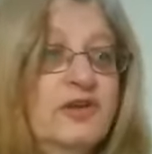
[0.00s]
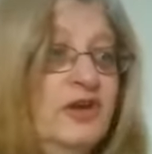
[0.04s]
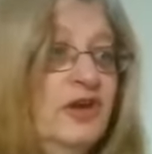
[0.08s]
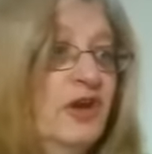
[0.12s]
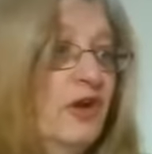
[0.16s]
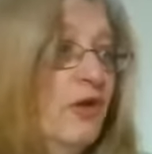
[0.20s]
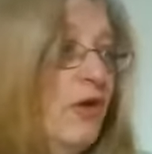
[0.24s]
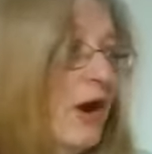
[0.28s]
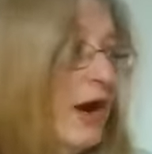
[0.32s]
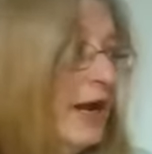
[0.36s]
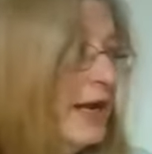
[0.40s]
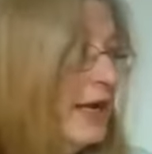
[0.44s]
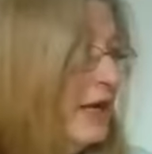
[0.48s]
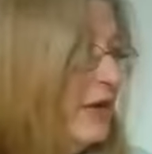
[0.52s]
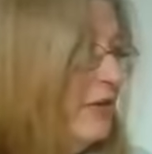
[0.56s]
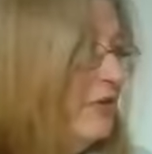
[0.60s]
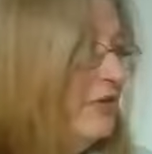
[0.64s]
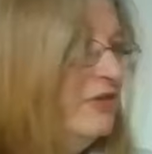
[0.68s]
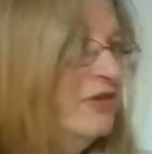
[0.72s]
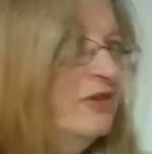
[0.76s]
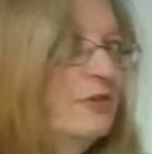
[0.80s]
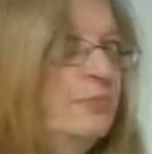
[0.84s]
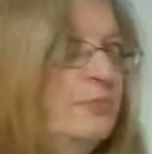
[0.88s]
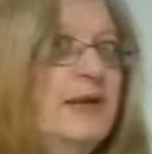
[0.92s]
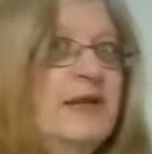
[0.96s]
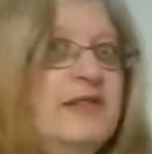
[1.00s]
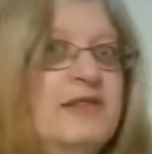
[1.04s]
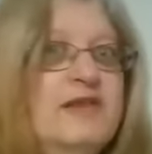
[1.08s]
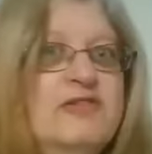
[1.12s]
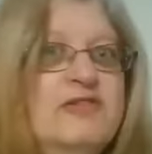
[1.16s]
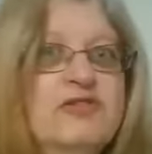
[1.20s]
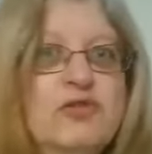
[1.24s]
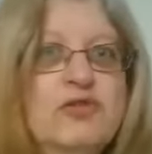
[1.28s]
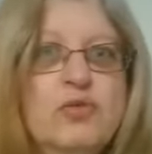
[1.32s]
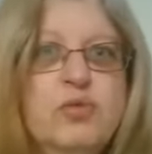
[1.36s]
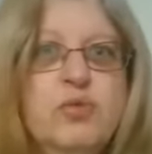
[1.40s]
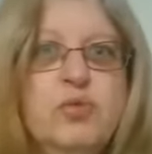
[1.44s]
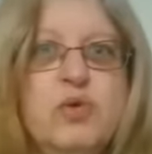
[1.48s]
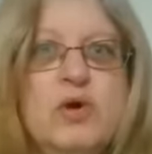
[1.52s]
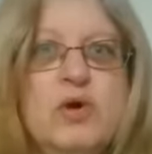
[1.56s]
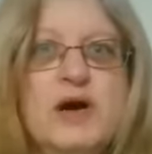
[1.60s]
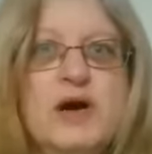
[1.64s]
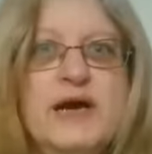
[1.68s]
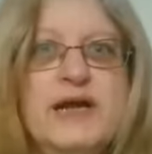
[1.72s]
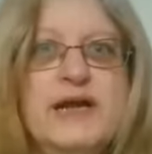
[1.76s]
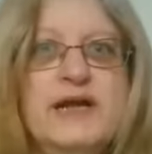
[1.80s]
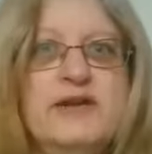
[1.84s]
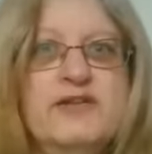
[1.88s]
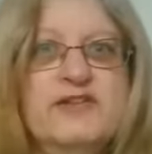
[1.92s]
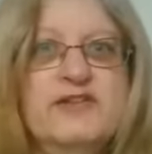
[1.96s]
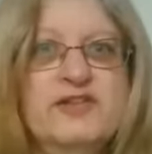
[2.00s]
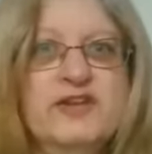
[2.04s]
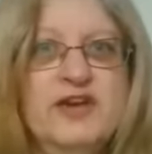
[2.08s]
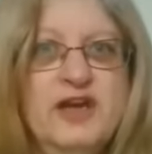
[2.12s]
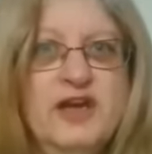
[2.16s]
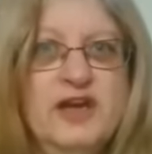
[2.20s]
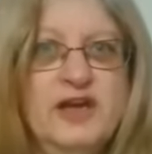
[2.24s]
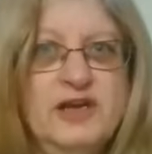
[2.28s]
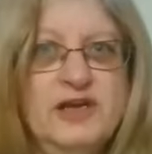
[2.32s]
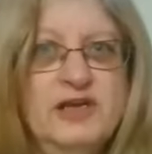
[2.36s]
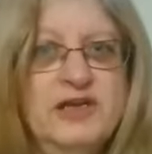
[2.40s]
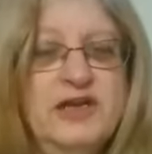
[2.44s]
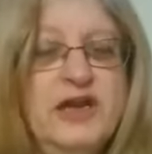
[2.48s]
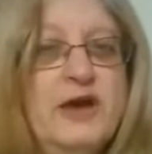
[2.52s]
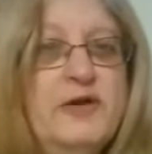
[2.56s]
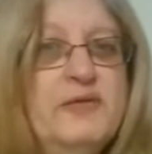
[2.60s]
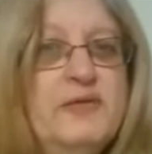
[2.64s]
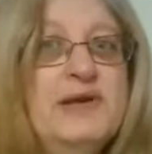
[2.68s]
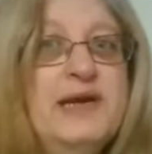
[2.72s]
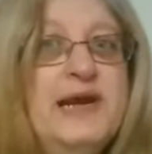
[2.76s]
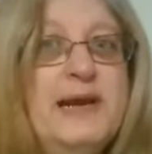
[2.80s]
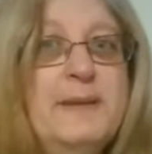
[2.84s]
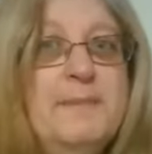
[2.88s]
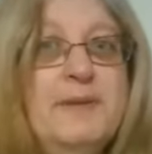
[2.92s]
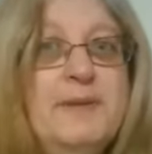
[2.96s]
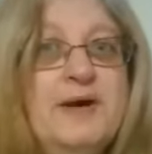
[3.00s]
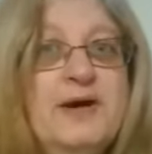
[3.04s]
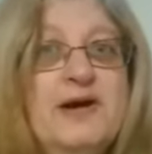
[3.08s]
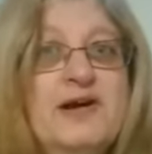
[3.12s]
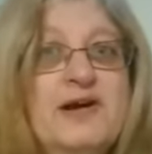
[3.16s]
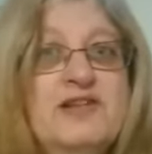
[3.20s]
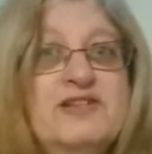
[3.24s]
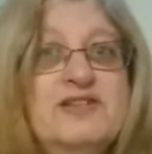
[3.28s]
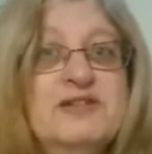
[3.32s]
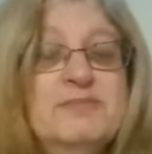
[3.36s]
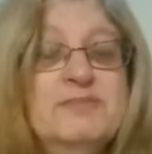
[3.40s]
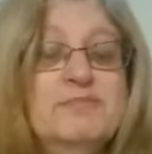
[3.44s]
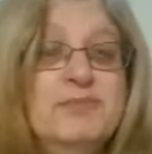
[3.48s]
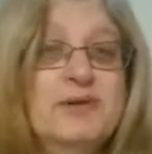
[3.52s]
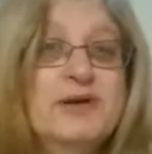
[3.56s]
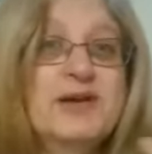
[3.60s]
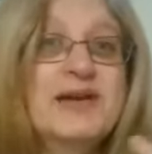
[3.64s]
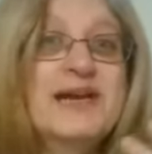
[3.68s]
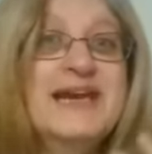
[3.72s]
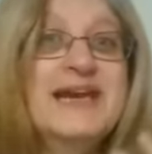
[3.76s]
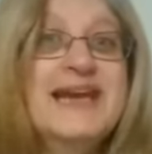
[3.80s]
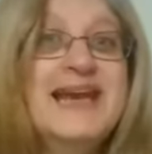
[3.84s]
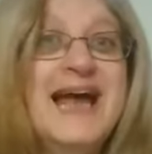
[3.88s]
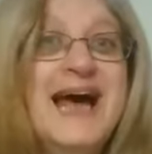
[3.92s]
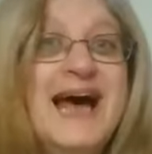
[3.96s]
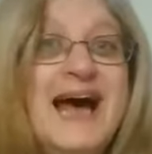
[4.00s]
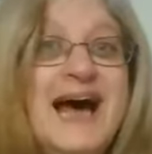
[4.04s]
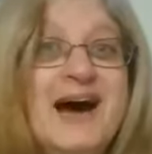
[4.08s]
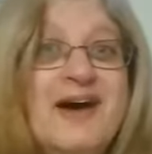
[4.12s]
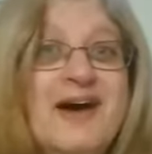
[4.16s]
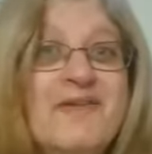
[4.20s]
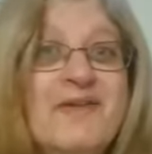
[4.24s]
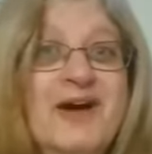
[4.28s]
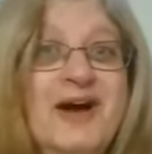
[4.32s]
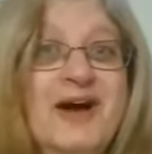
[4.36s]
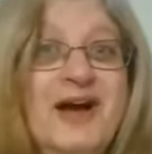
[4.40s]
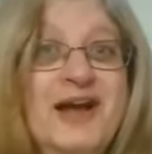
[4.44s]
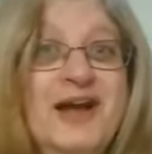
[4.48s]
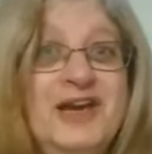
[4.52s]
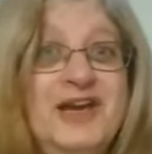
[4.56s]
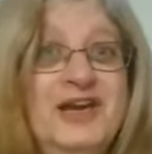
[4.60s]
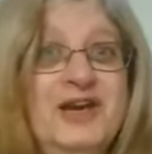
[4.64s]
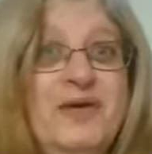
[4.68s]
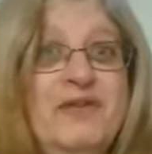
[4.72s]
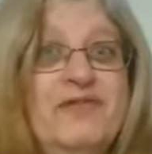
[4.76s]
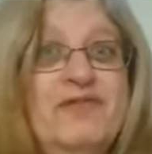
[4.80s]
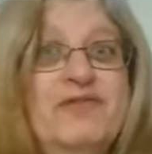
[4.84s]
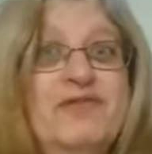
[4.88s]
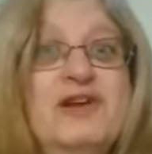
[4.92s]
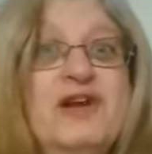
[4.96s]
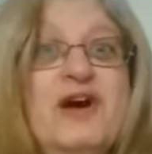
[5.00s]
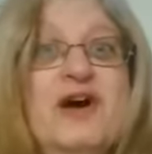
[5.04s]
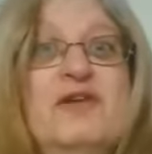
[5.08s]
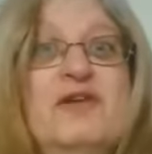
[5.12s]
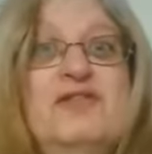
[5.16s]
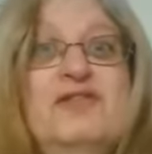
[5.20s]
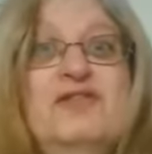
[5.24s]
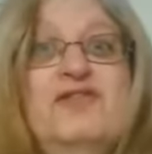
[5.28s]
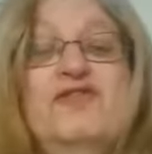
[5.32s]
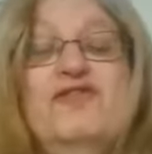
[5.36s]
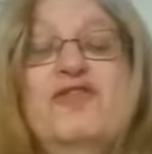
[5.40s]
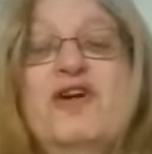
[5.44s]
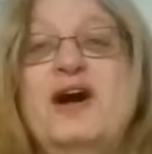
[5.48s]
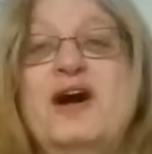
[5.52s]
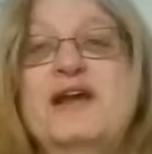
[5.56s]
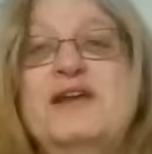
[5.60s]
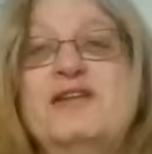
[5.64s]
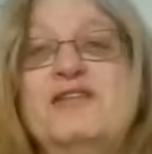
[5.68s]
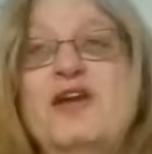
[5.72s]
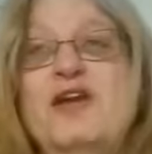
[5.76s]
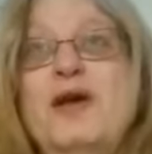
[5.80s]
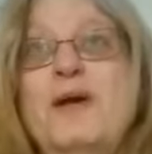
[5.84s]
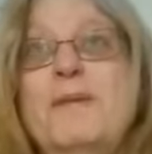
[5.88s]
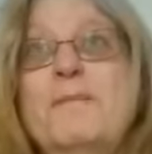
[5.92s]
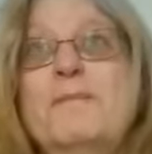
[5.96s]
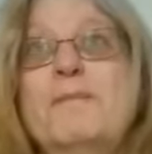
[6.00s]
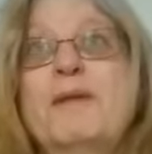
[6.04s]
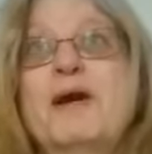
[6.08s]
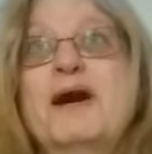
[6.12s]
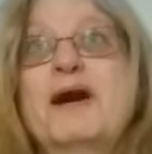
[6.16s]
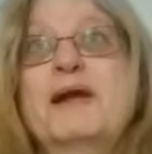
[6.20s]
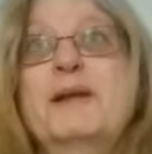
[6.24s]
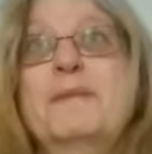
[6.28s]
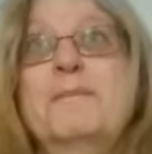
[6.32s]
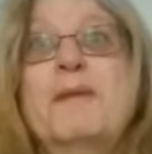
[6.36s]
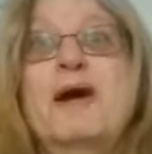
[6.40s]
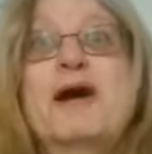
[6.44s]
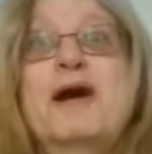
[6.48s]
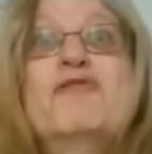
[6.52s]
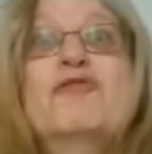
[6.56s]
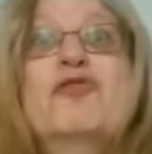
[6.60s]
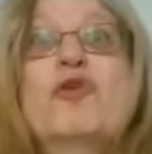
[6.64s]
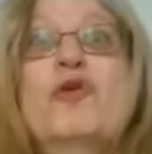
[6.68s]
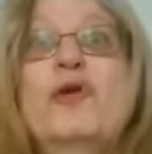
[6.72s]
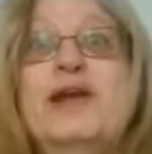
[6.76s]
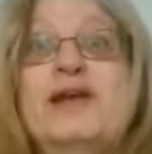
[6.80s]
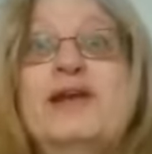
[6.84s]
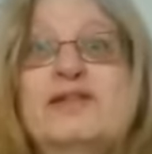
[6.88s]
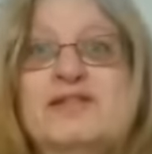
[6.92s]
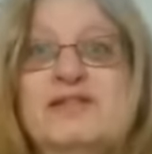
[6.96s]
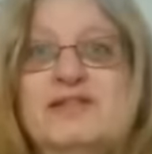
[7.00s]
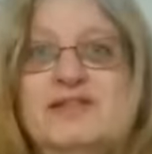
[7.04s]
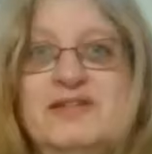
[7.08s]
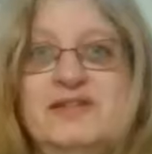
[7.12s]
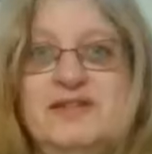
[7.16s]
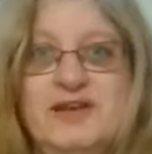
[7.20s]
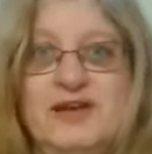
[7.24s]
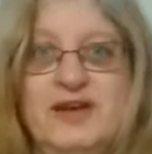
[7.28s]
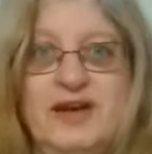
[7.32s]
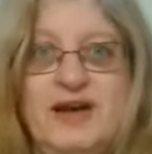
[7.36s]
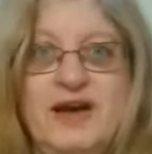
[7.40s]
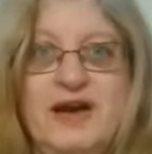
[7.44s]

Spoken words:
You know, I used to be this quiet, lonely person, but now, you know, I've learned to find my voice.